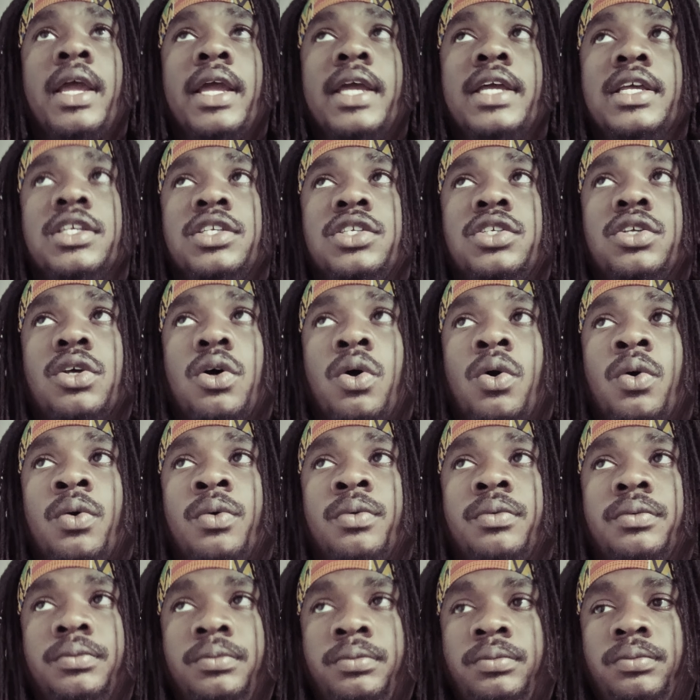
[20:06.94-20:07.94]
And
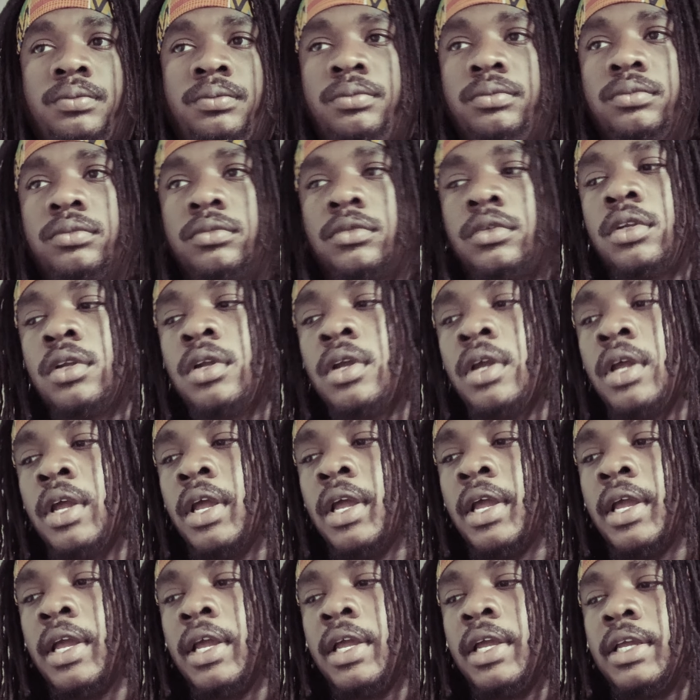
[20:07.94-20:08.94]
so
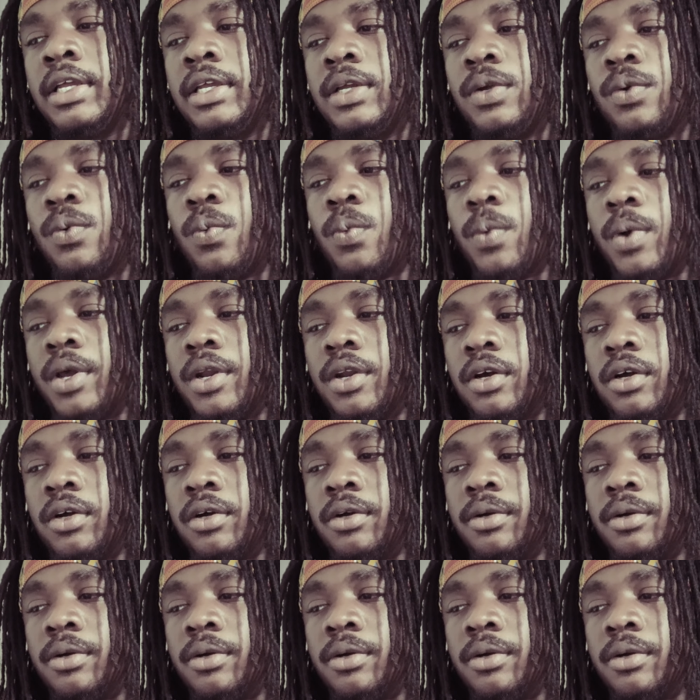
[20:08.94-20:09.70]
when